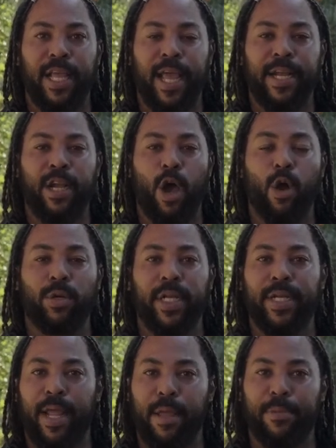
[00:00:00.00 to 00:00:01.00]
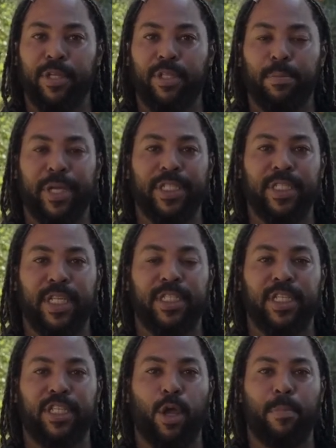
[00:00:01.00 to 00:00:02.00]
And Oakland neighbors and businesses
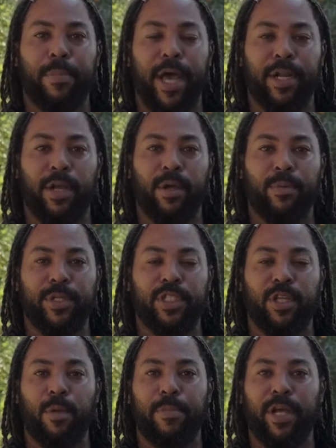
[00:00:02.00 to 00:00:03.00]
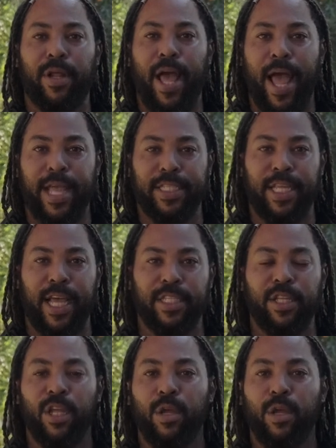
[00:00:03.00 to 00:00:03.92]
deserve better. We deserve better access.